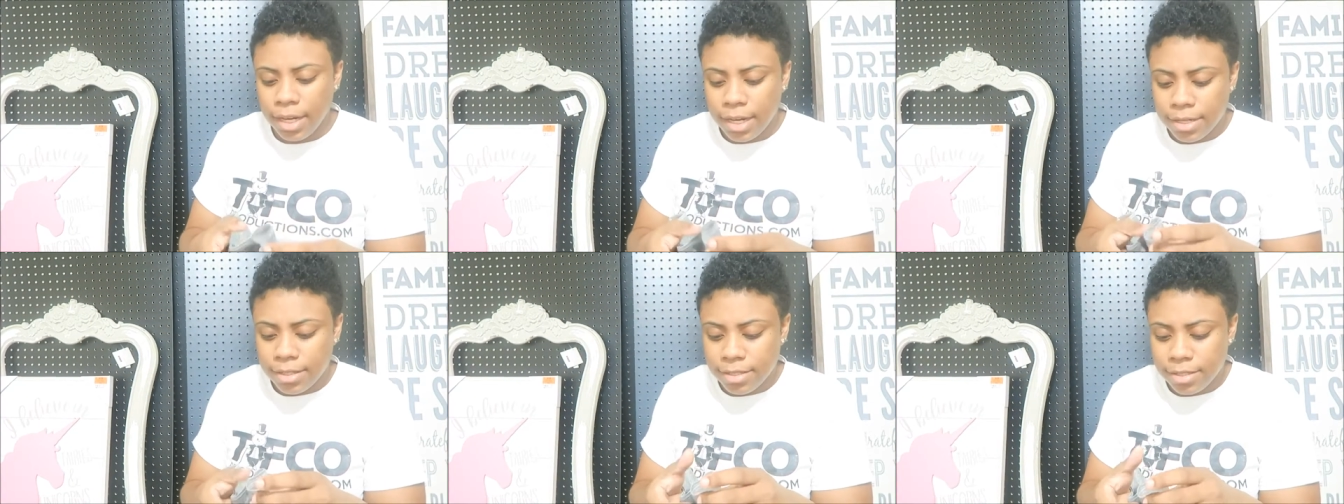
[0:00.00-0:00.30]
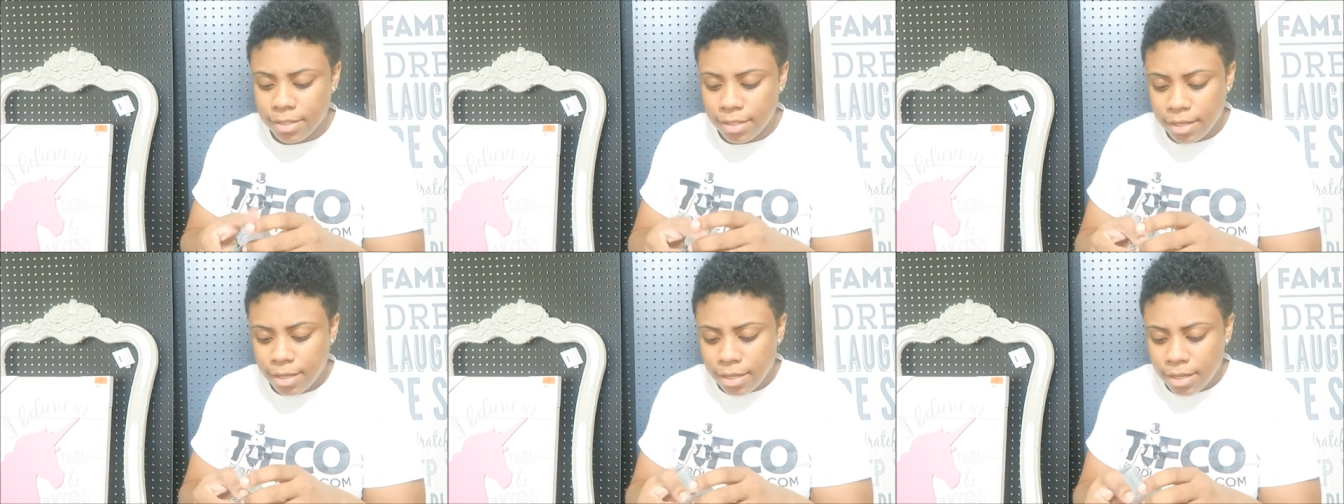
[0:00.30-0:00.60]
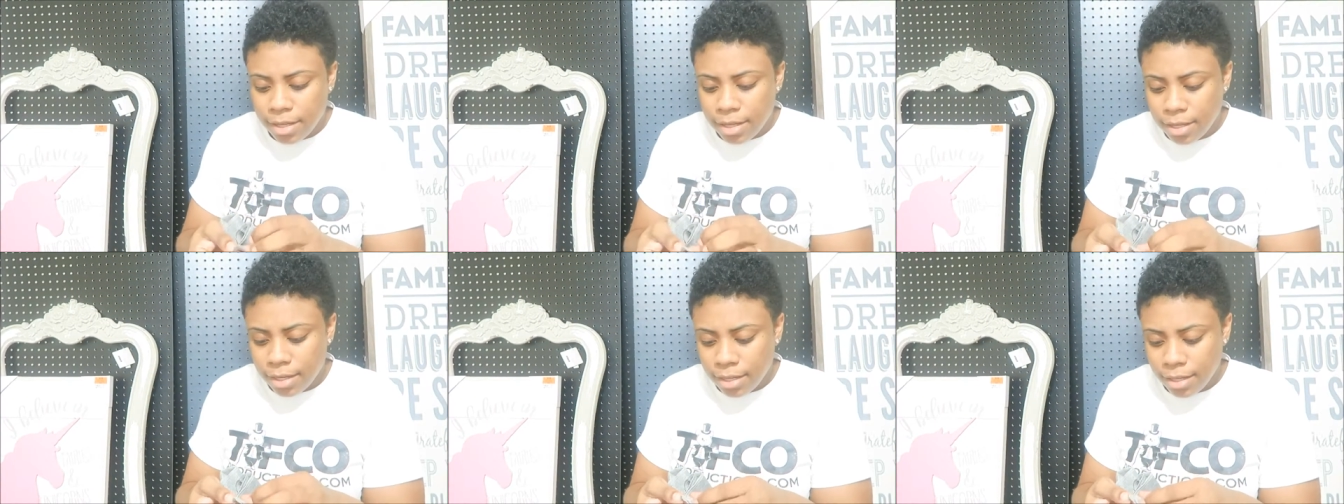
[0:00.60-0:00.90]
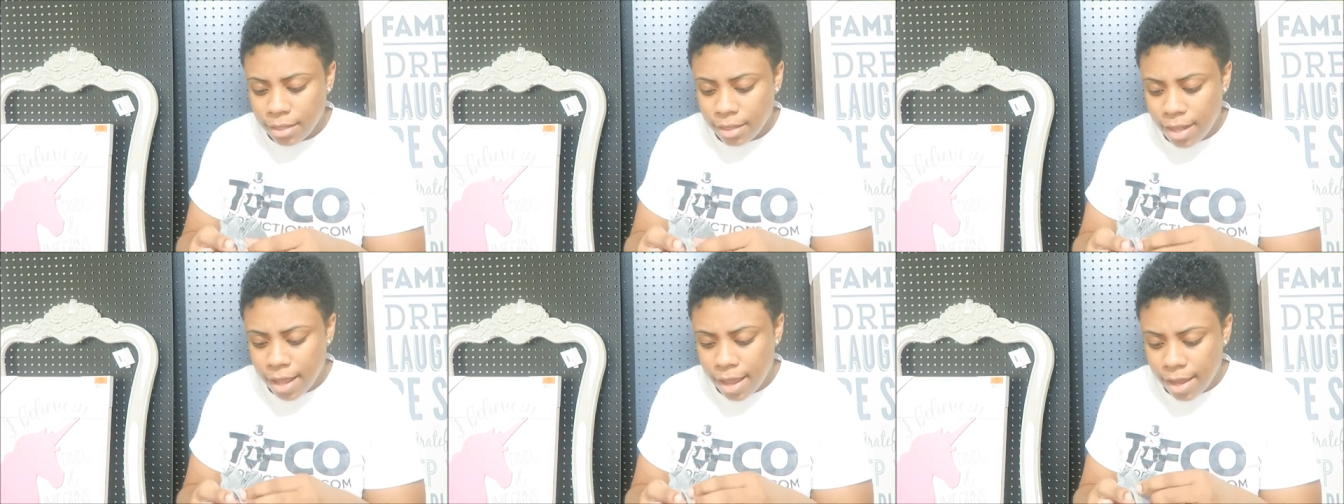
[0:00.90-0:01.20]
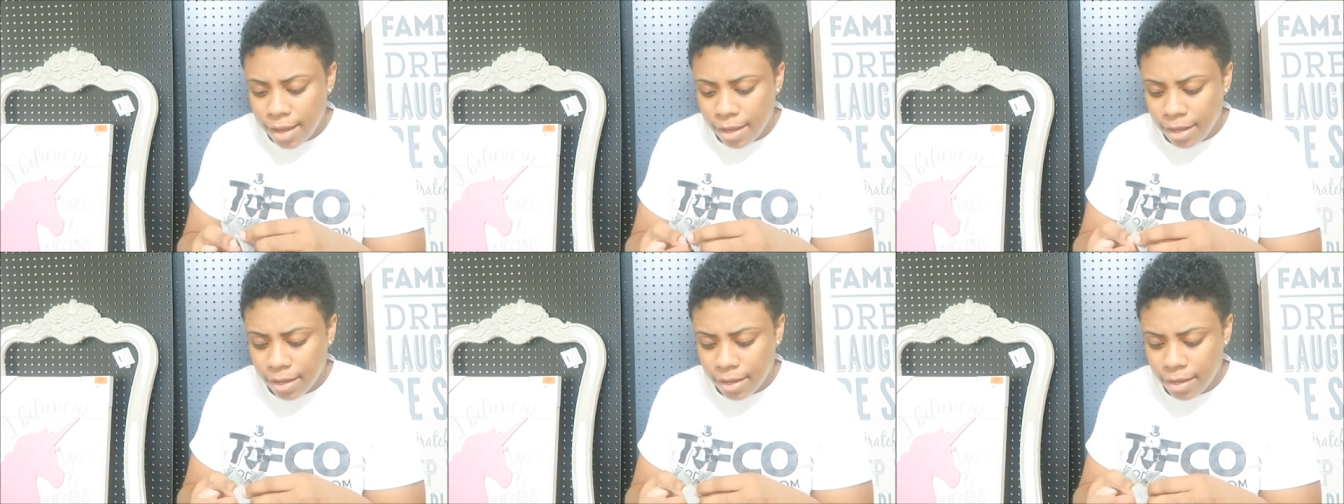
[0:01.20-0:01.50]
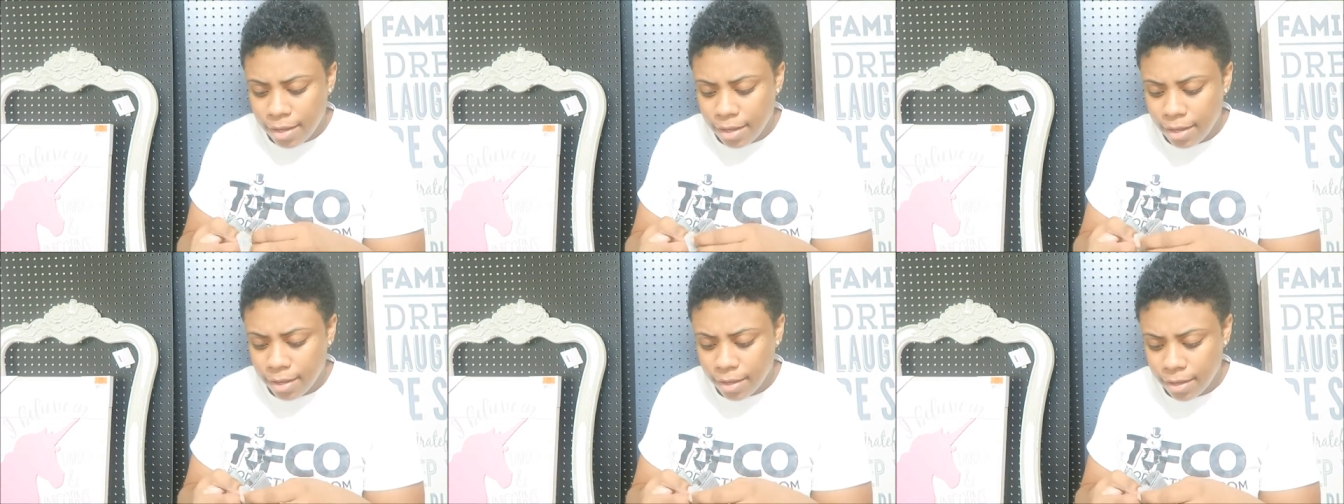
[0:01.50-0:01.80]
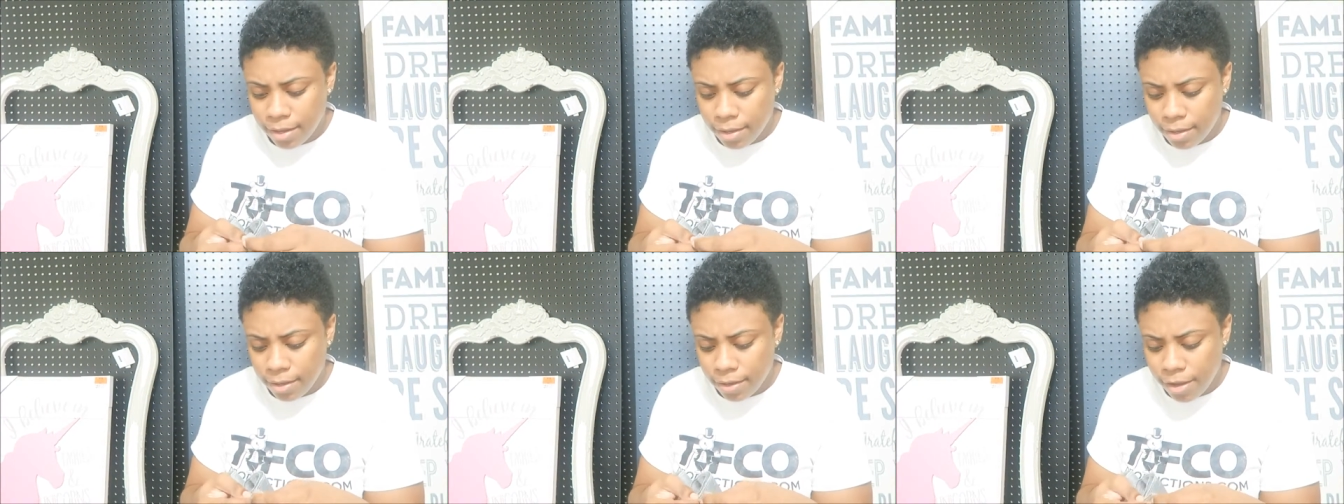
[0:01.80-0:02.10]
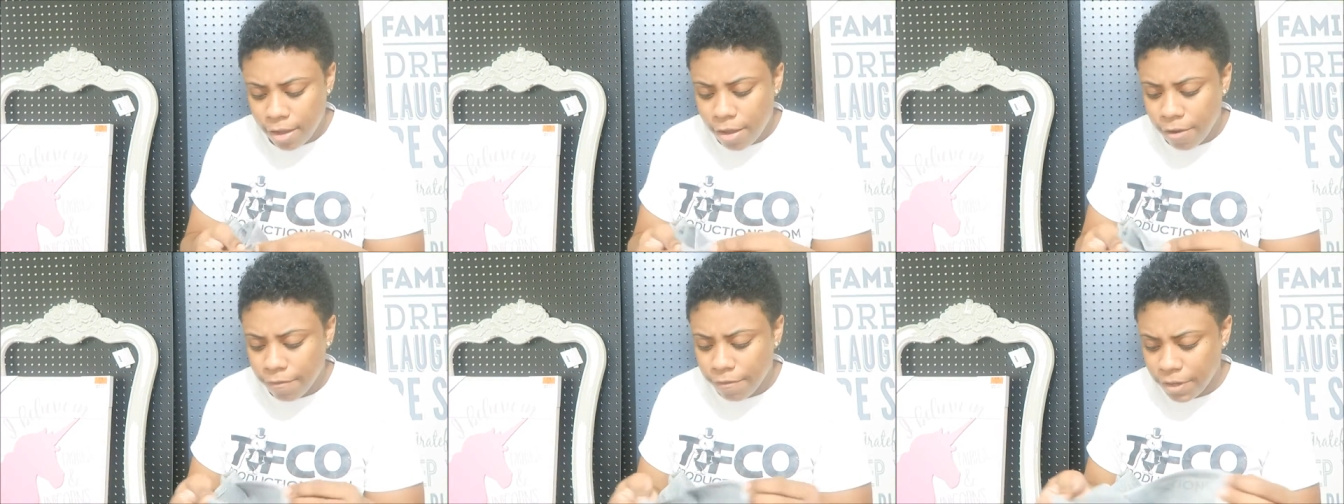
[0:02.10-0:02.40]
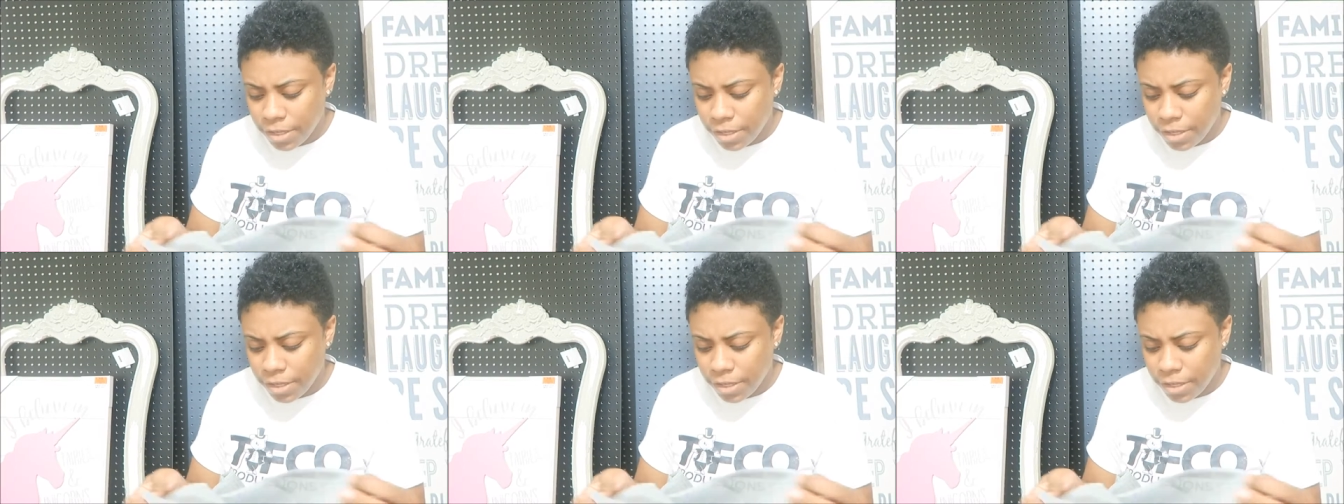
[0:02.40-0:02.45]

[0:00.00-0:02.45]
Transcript: It's like, a,